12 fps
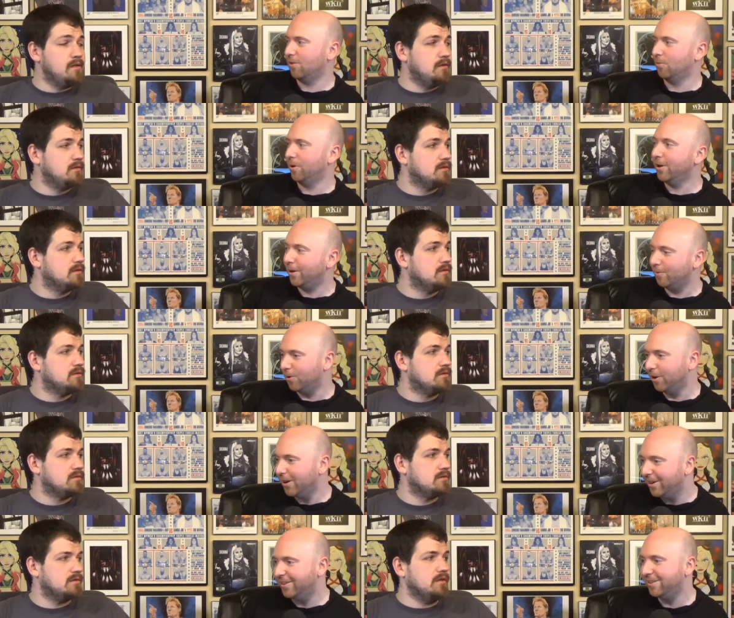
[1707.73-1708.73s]
Speaker 1: wait,
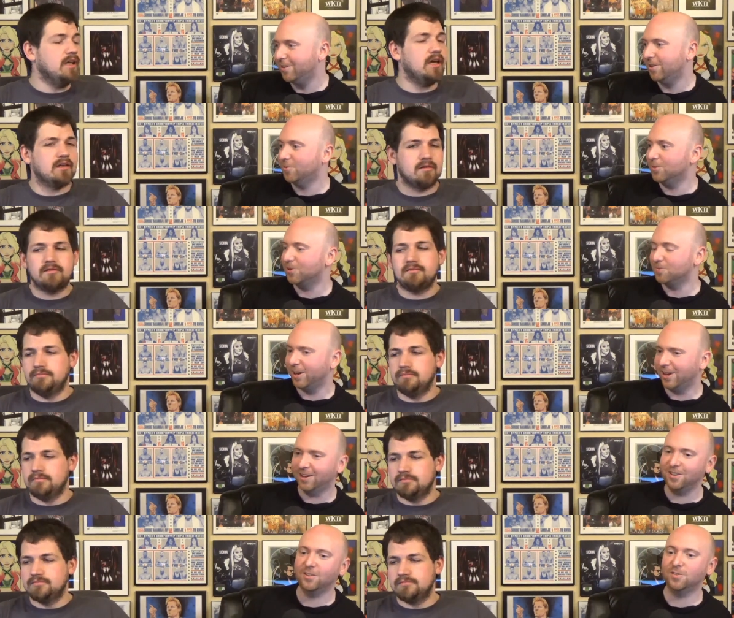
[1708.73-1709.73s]
what? Yeah, a
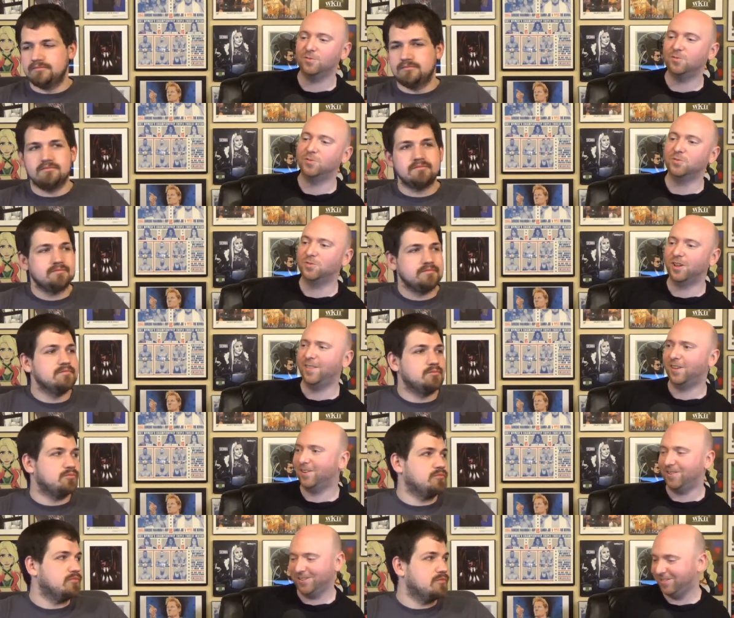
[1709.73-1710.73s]
McMahon, just, and
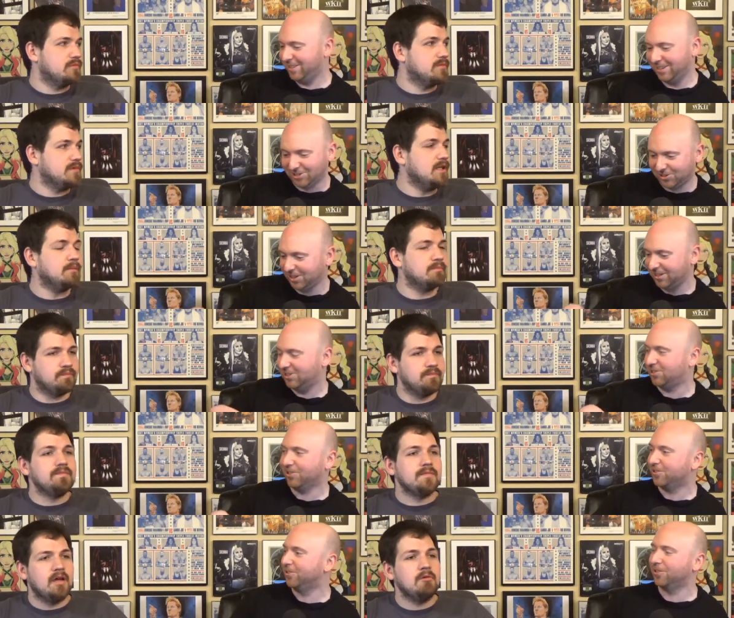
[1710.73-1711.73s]
then it, they just yep. like
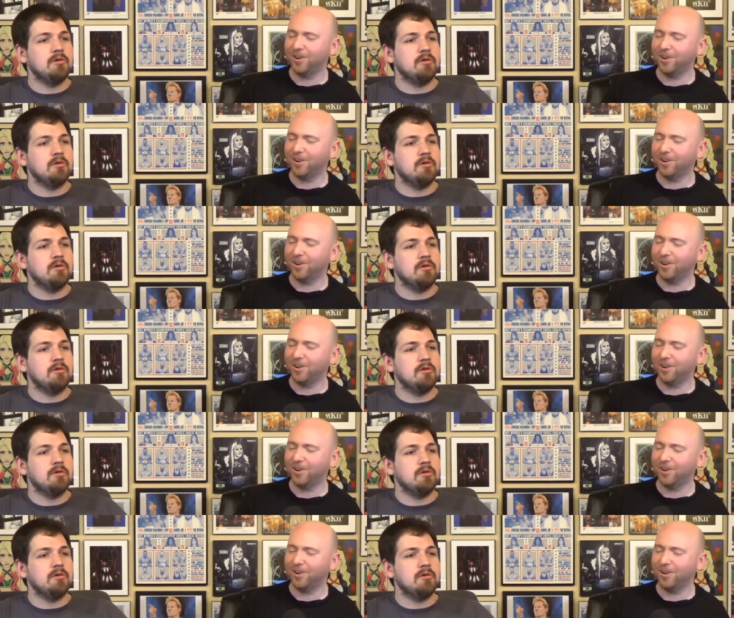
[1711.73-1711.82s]
circled